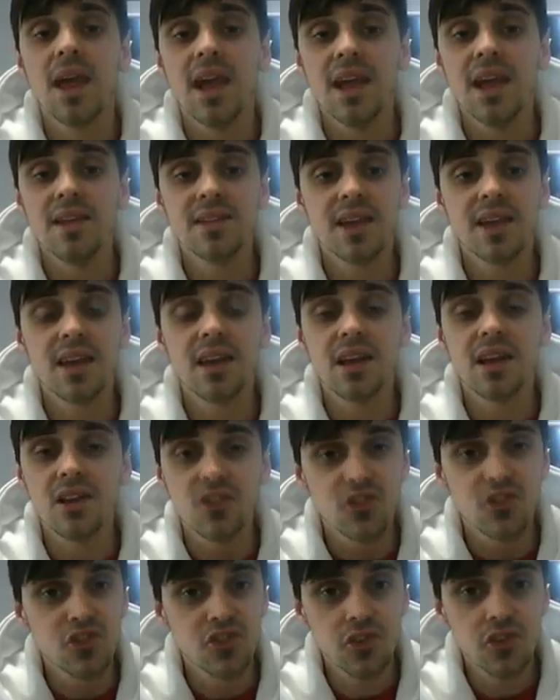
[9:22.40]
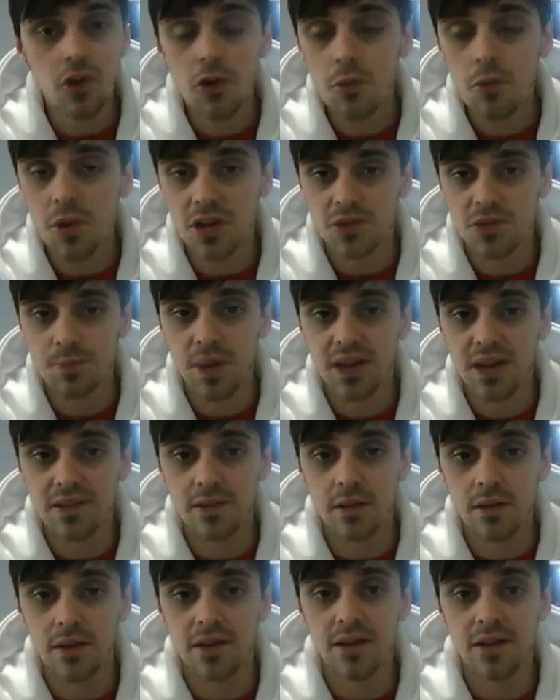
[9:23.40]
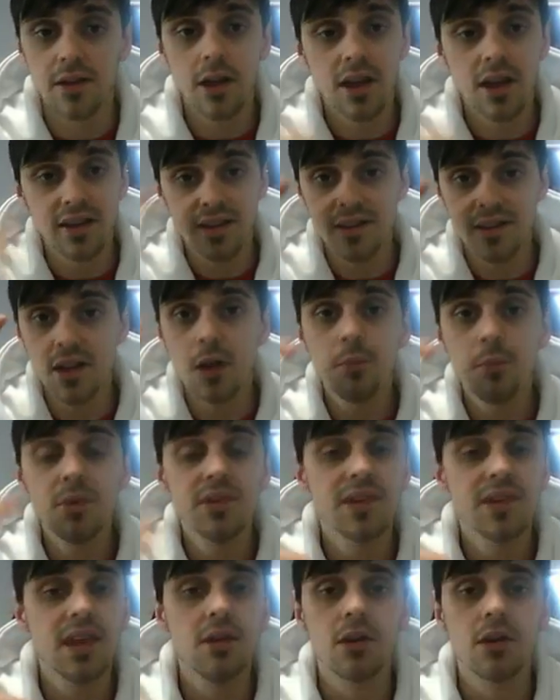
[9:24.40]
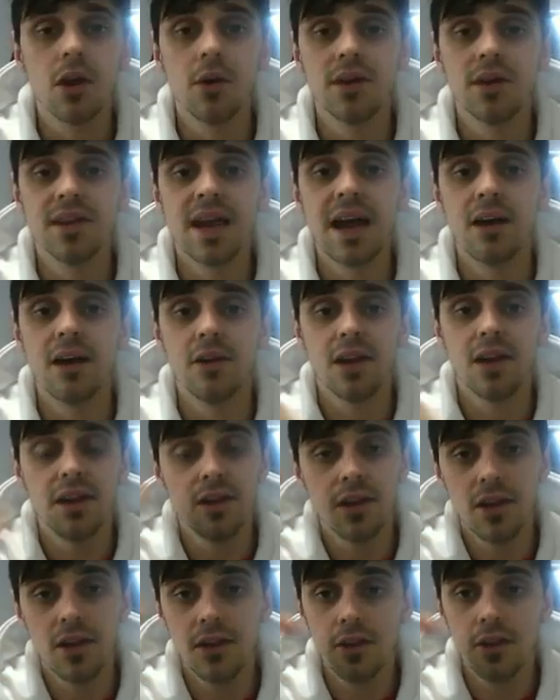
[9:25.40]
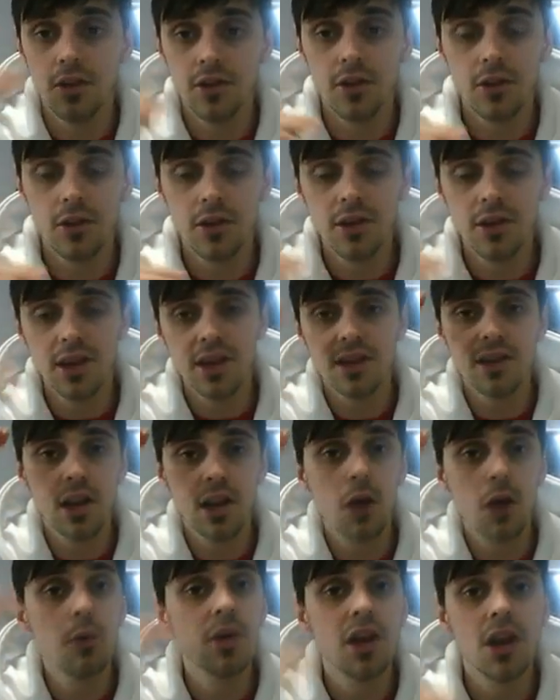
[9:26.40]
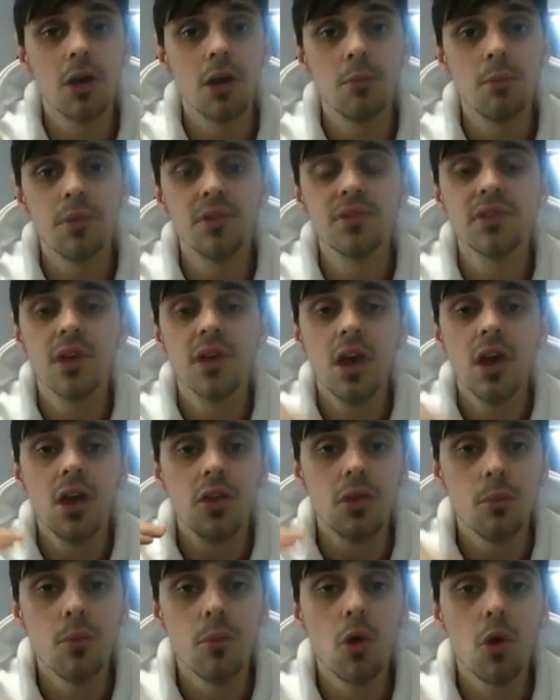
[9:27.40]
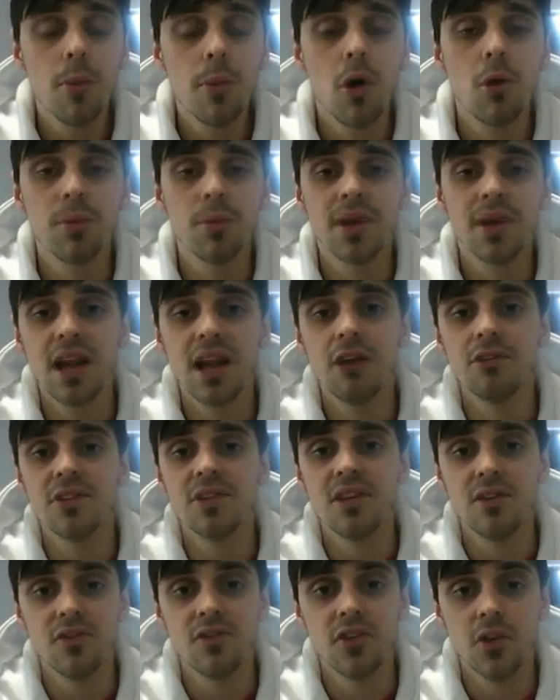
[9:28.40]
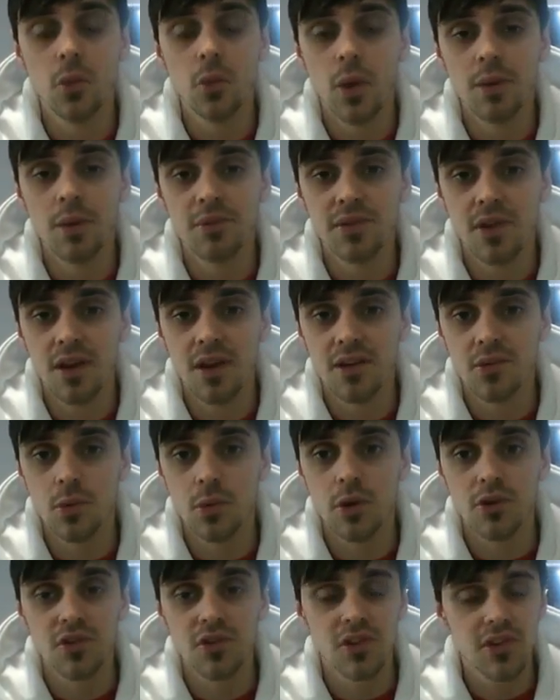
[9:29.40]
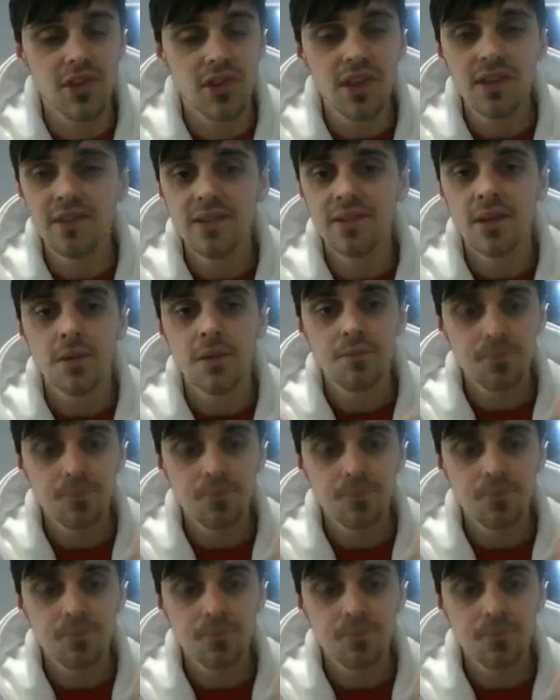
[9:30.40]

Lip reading: is getting so much better. Like the numbers keep going down, and the lower the numbers, the more popularity for the website as well. So this